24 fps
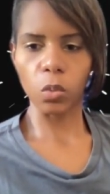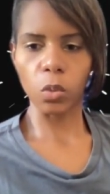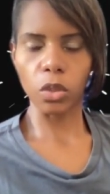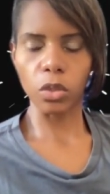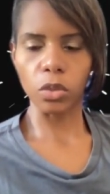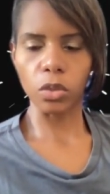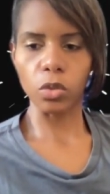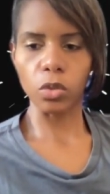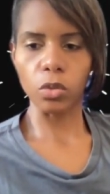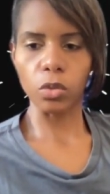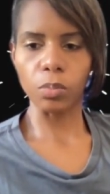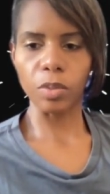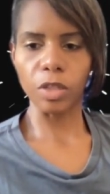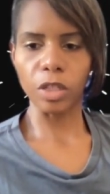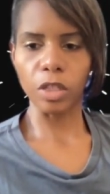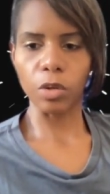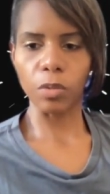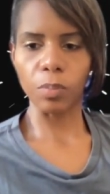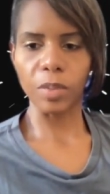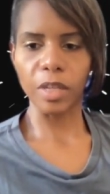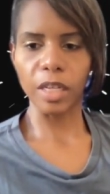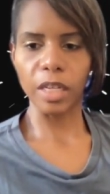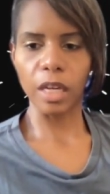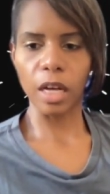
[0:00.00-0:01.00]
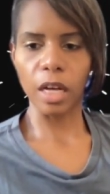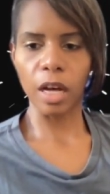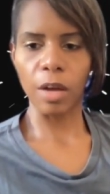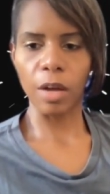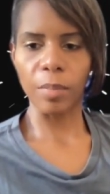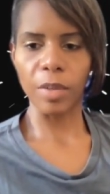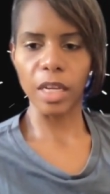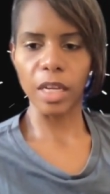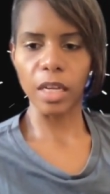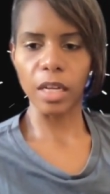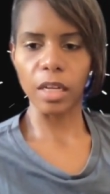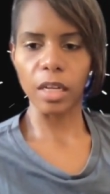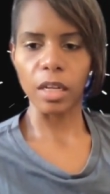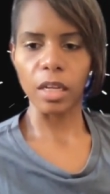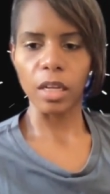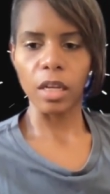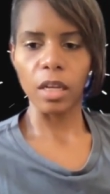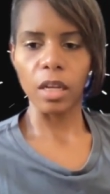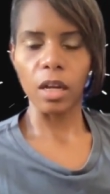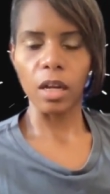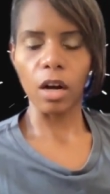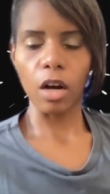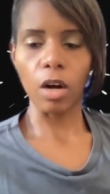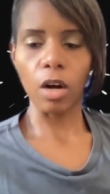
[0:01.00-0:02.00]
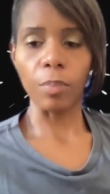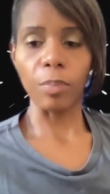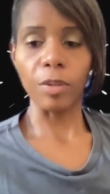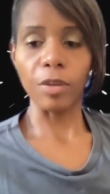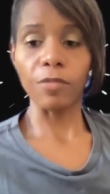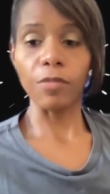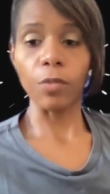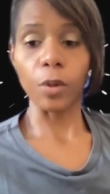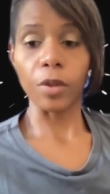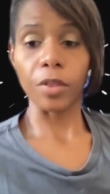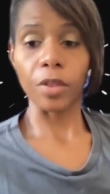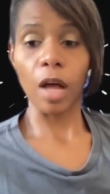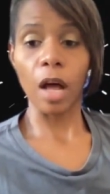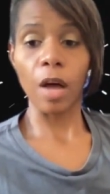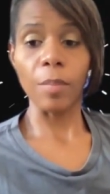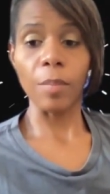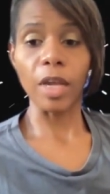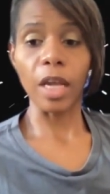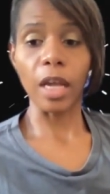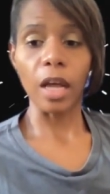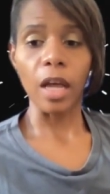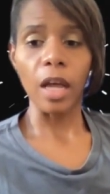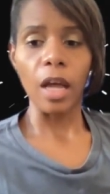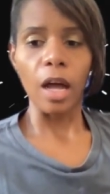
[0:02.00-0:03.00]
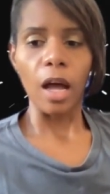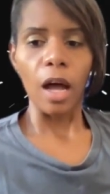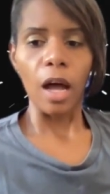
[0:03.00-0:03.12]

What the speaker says: Will new bill be coming or be forthcoming?